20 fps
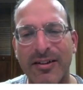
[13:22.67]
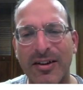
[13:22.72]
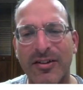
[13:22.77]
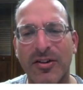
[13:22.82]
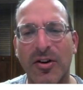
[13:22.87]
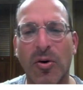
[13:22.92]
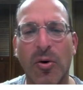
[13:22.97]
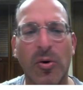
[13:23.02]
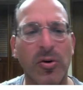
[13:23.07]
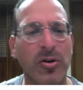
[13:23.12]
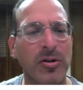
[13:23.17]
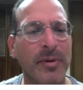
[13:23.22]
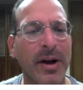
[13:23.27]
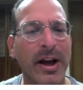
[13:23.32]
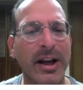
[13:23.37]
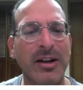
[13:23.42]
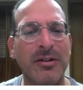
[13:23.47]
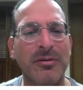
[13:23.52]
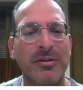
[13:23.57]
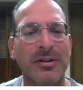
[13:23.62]
He's a
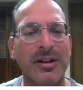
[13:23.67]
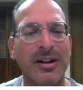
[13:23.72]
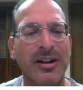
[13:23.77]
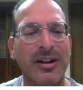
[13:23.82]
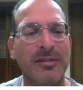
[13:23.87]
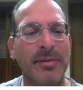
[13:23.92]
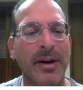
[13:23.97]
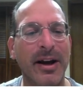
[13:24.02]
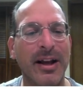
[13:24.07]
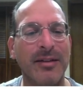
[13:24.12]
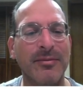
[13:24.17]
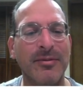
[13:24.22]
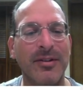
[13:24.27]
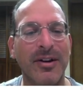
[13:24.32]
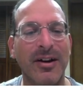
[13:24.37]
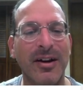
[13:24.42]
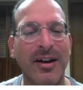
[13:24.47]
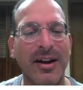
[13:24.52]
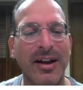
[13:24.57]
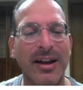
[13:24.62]
cornerback. You wouldn't expect him
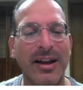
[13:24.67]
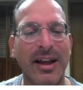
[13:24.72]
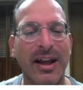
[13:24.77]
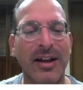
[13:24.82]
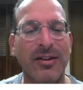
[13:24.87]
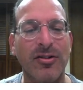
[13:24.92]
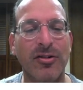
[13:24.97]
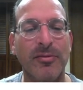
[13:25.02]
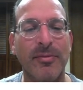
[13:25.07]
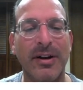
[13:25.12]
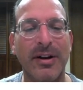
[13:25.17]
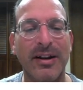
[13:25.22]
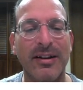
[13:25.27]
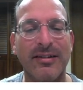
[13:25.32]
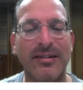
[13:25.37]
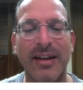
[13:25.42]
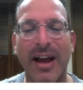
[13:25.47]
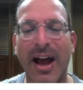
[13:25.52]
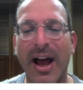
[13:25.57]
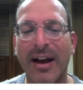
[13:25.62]
to get too many
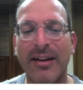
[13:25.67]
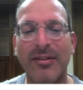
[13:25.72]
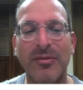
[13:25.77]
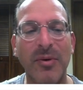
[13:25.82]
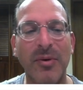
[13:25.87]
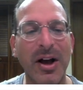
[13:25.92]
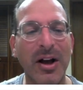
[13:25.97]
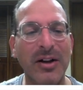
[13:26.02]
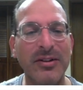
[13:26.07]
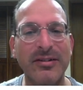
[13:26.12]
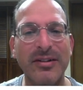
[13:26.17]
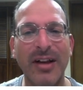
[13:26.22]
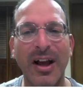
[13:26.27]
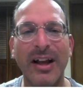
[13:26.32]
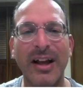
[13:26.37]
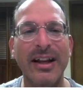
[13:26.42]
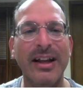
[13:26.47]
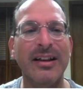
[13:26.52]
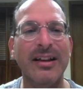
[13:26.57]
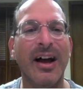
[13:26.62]
sacks. Well
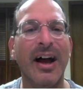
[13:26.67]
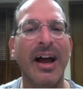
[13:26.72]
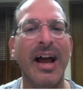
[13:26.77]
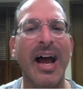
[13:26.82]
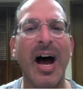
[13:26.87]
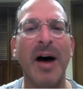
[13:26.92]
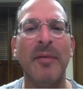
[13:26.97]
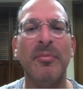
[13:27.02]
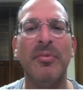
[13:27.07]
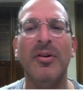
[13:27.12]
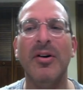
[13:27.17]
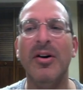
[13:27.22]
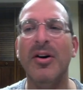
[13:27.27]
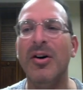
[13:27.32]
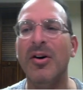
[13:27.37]
done, Eli Apple.